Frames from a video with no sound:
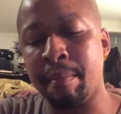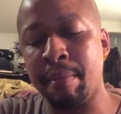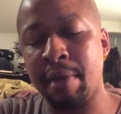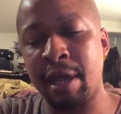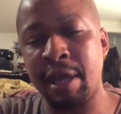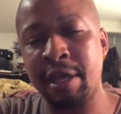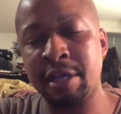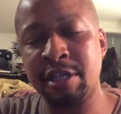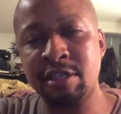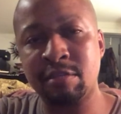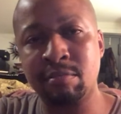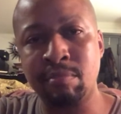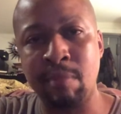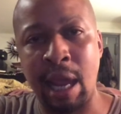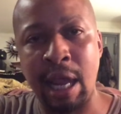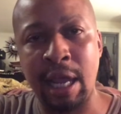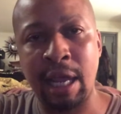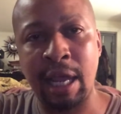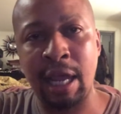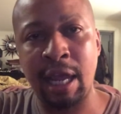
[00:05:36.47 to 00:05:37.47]
is
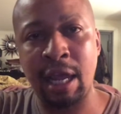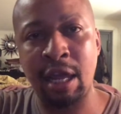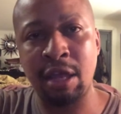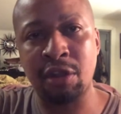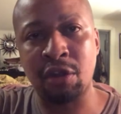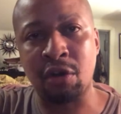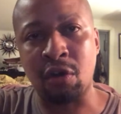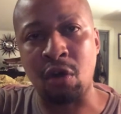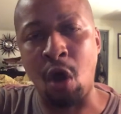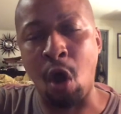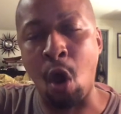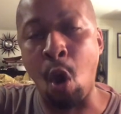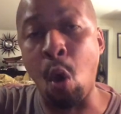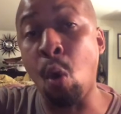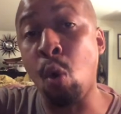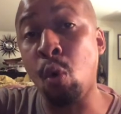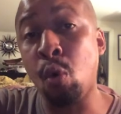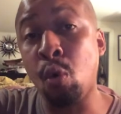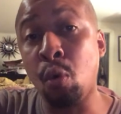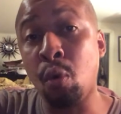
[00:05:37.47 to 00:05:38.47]
making their
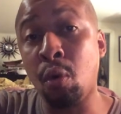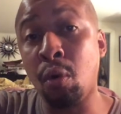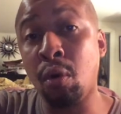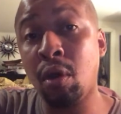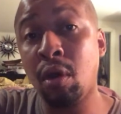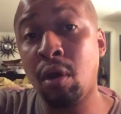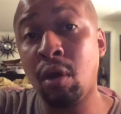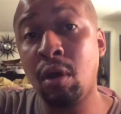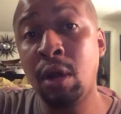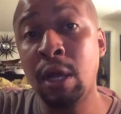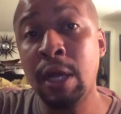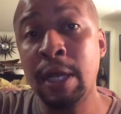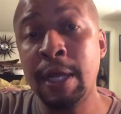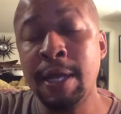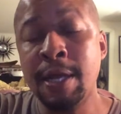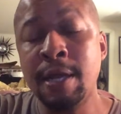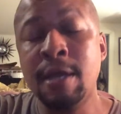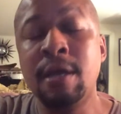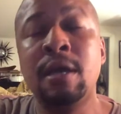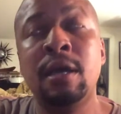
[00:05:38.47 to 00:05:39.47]
own
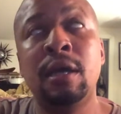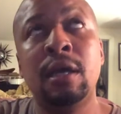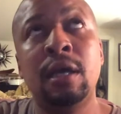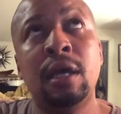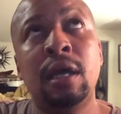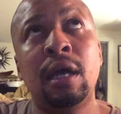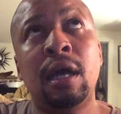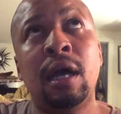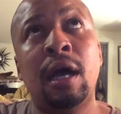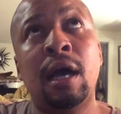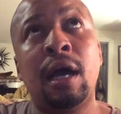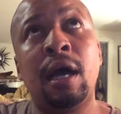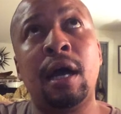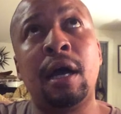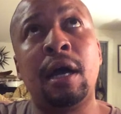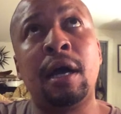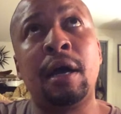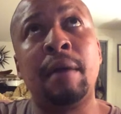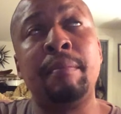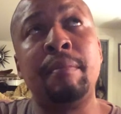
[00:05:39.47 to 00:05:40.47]

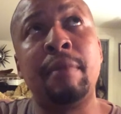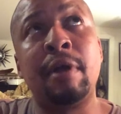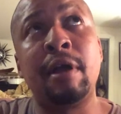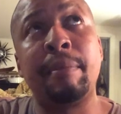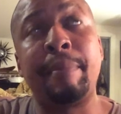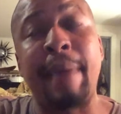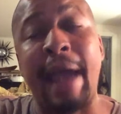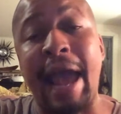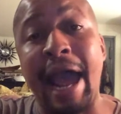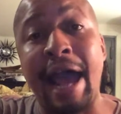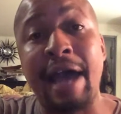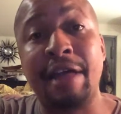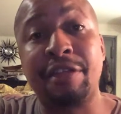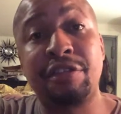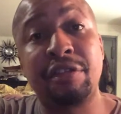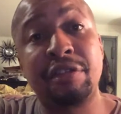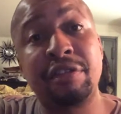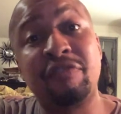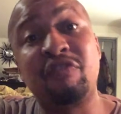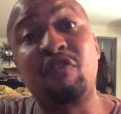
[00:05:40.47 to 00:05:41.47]

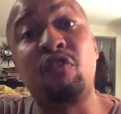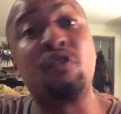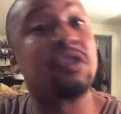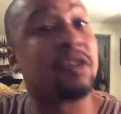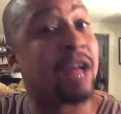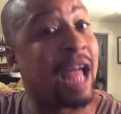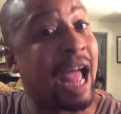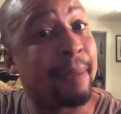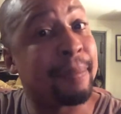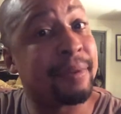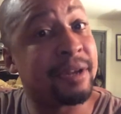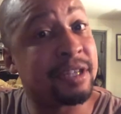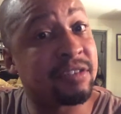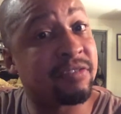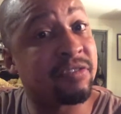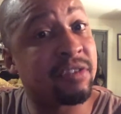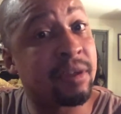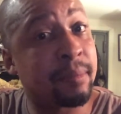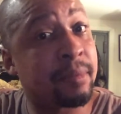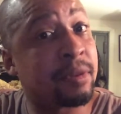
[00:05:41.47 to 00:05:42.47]
path for the happiness
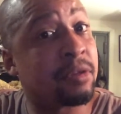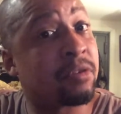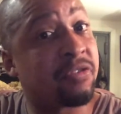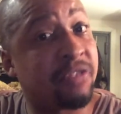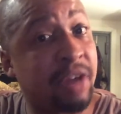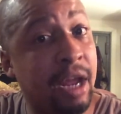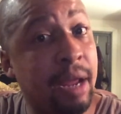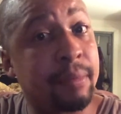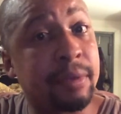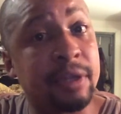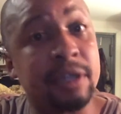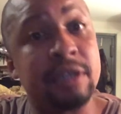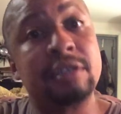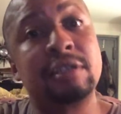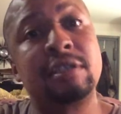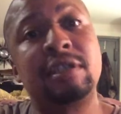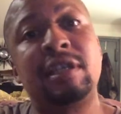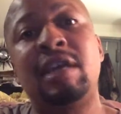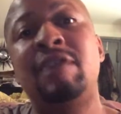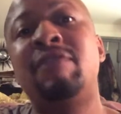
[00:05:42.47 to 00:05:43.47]
of them and their
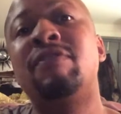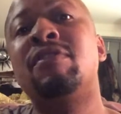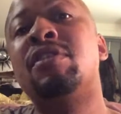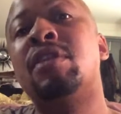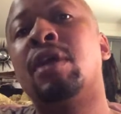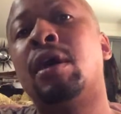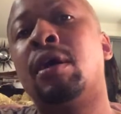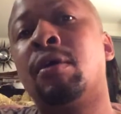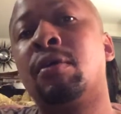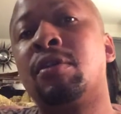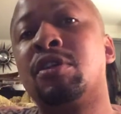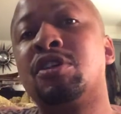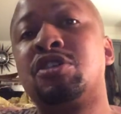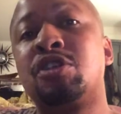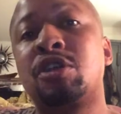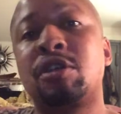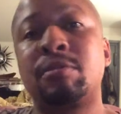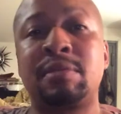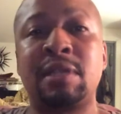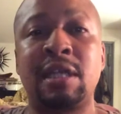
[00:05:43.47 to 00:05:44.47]
families, even though the
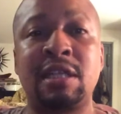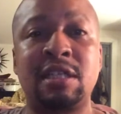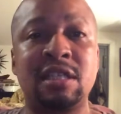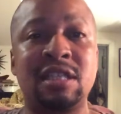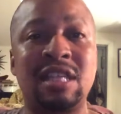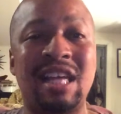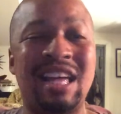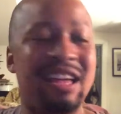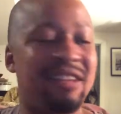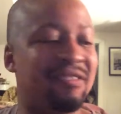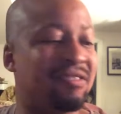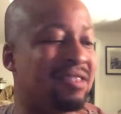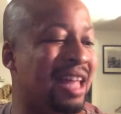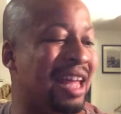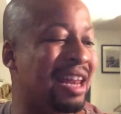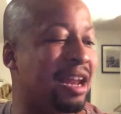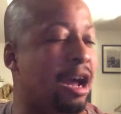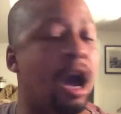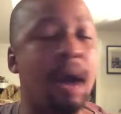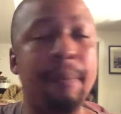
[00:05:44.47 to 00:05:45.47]
circumstances that have
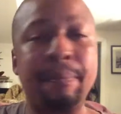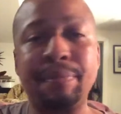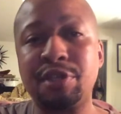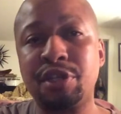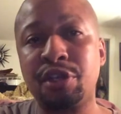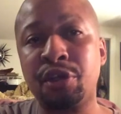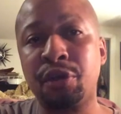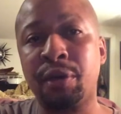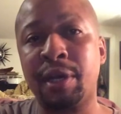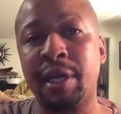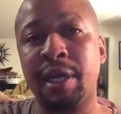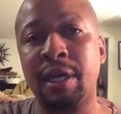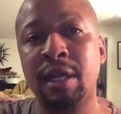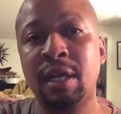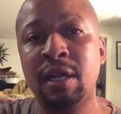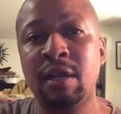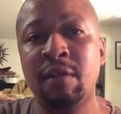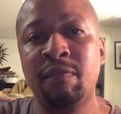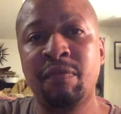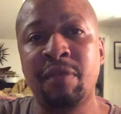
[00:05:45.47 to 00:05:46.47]
led up to it
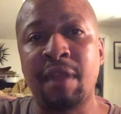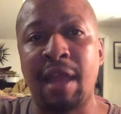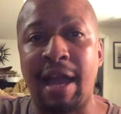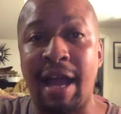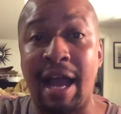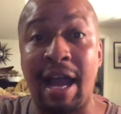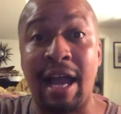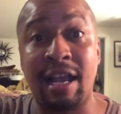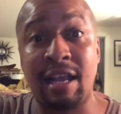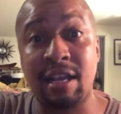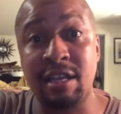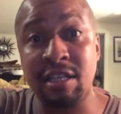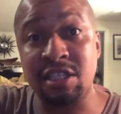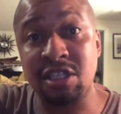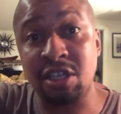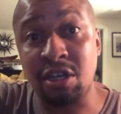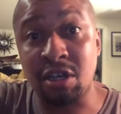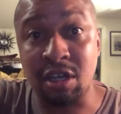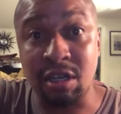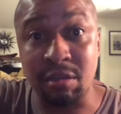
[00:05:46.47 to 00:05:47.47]
I
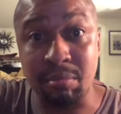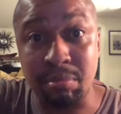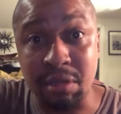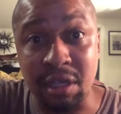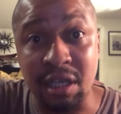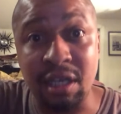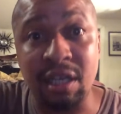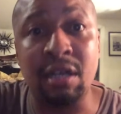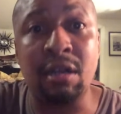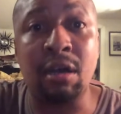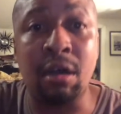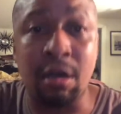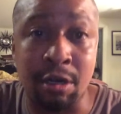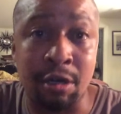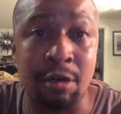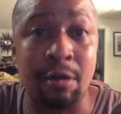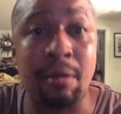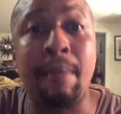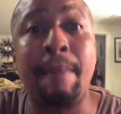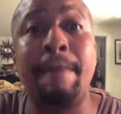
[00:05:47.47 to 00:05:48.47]
consider complete and
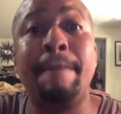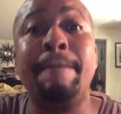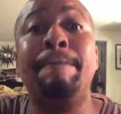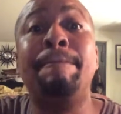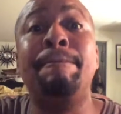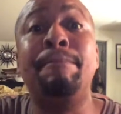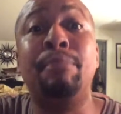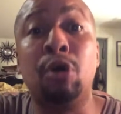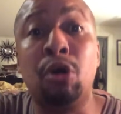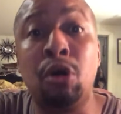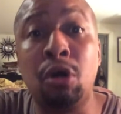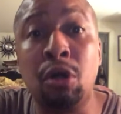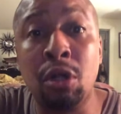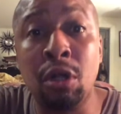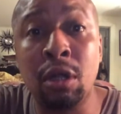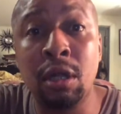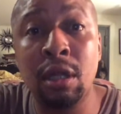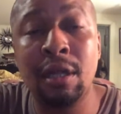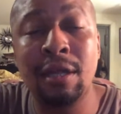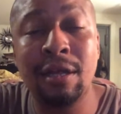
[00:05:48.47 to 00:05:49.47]
utter
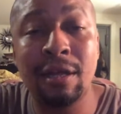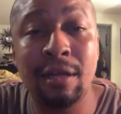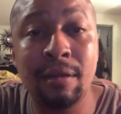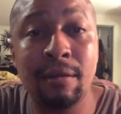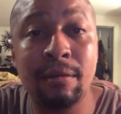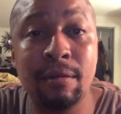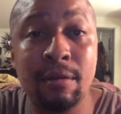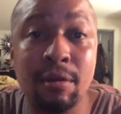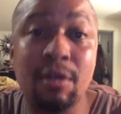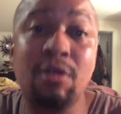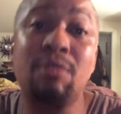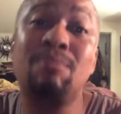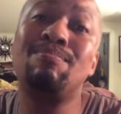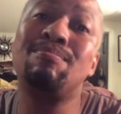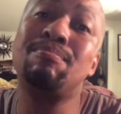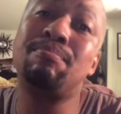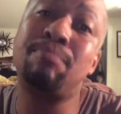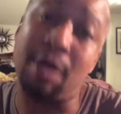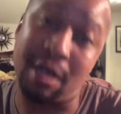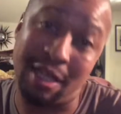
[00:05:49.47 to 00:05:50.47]
bull
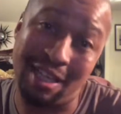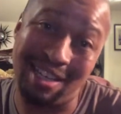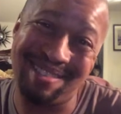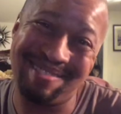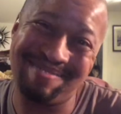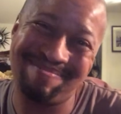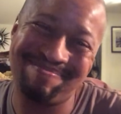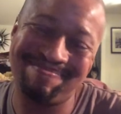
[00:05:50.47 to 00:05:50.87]
pucky.